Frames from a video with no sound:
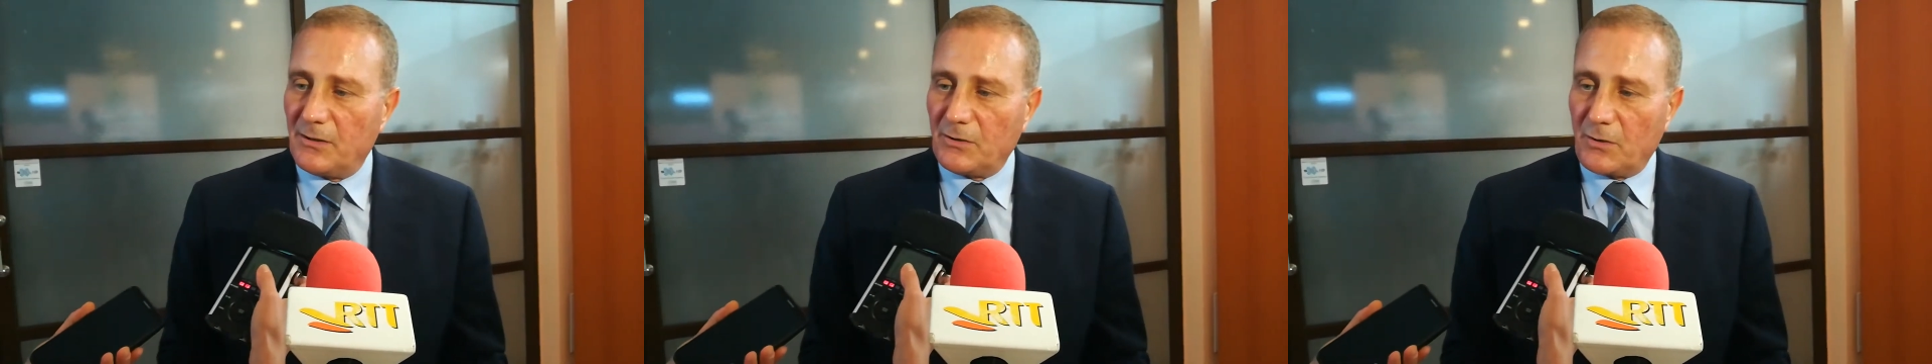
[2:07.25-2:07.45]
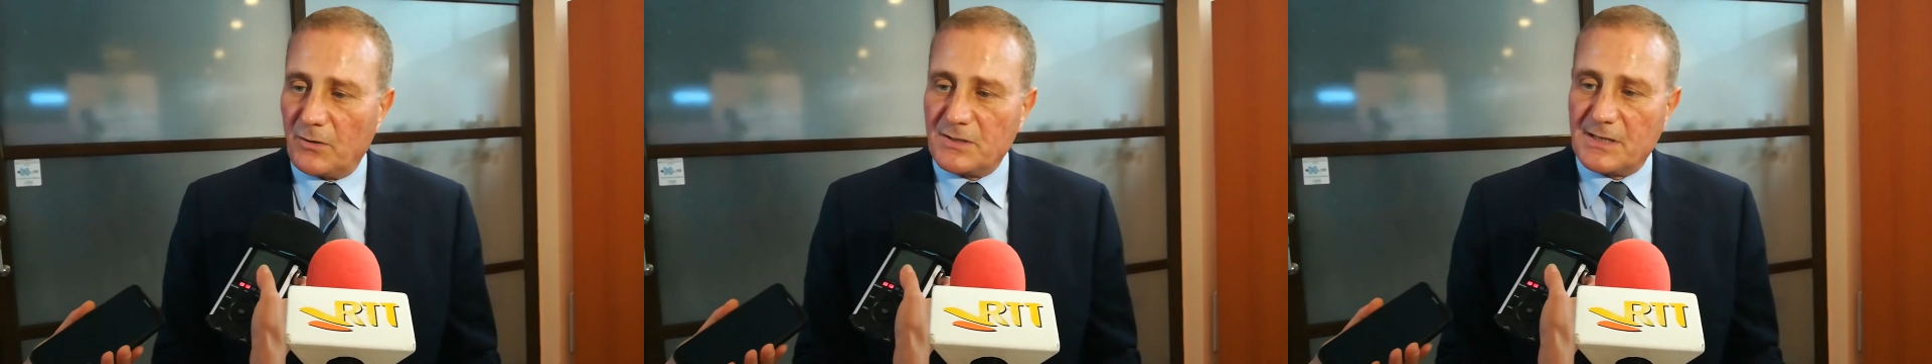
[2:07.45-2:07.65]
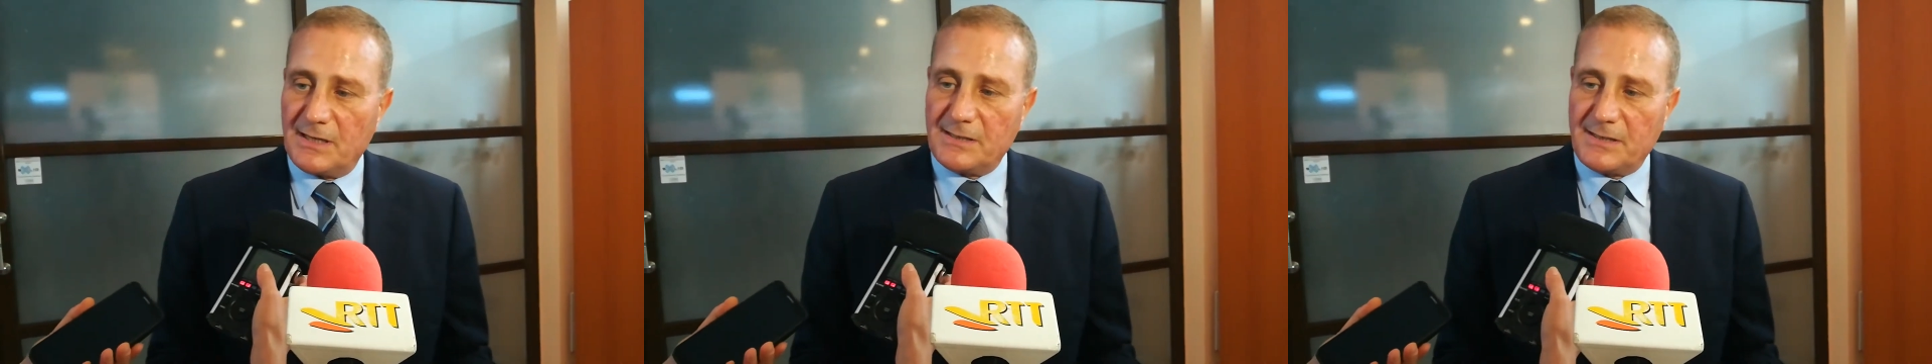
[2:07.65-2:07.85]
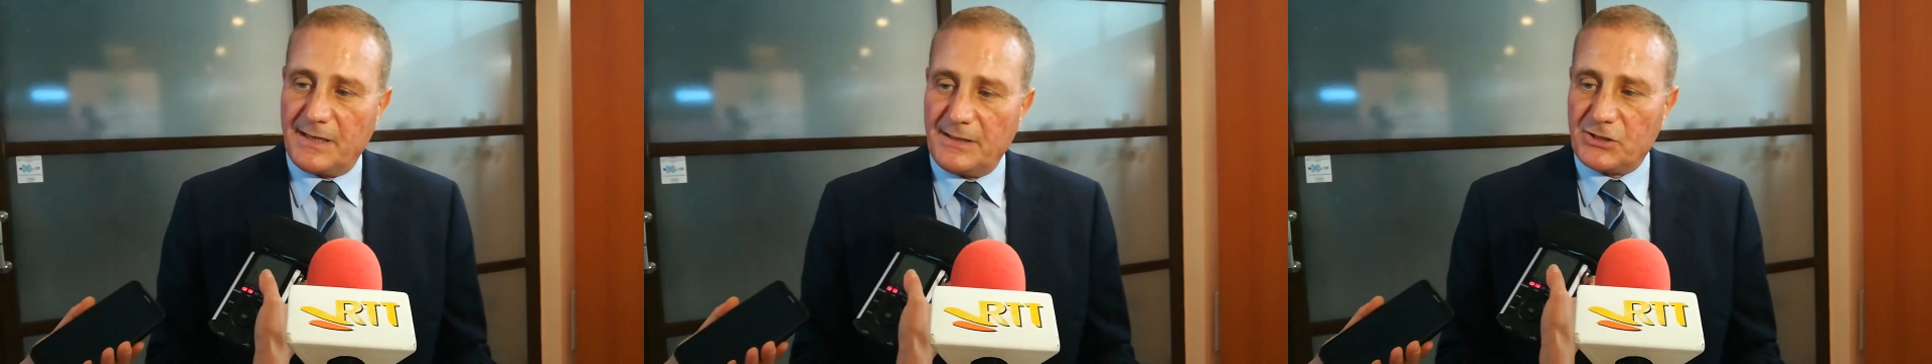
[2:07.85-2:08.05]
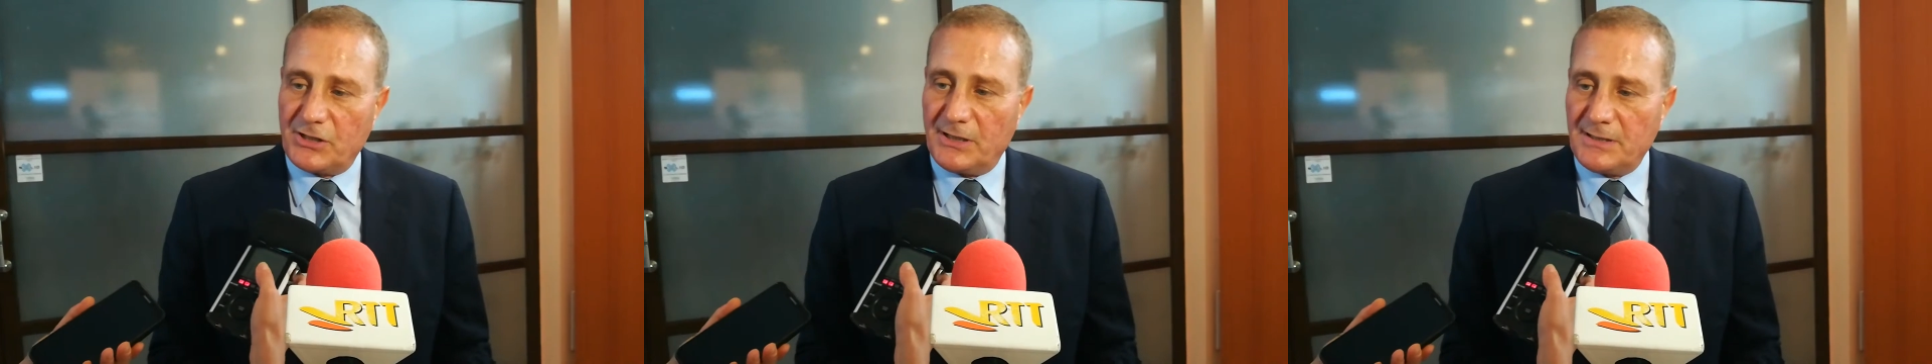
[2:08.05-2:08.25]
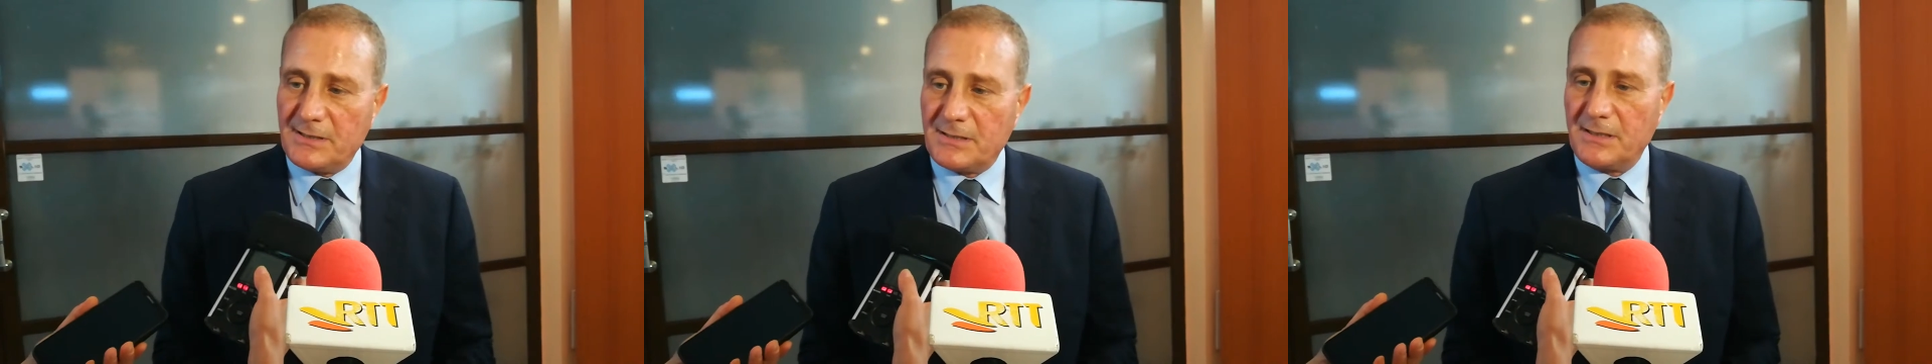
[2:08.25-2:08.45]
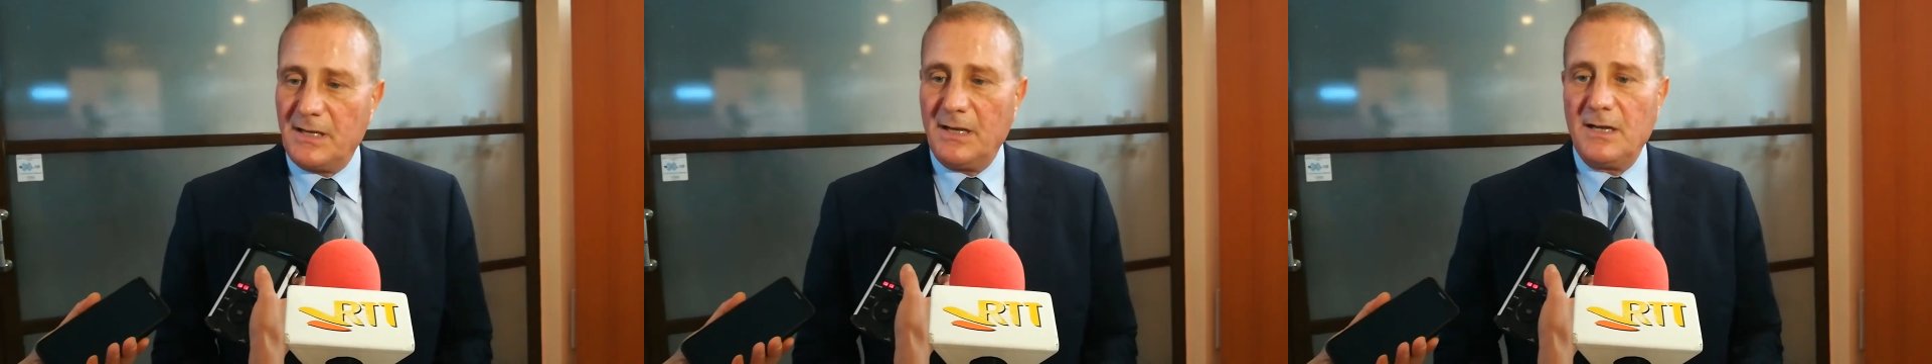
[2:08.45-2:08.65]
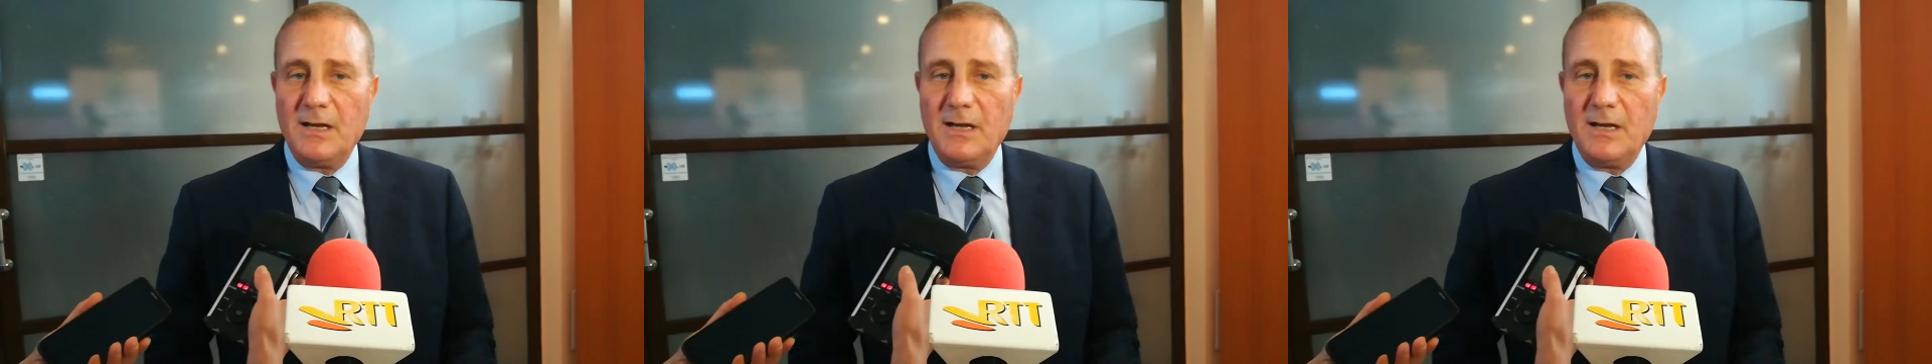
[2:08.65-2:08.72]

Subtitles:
consultations,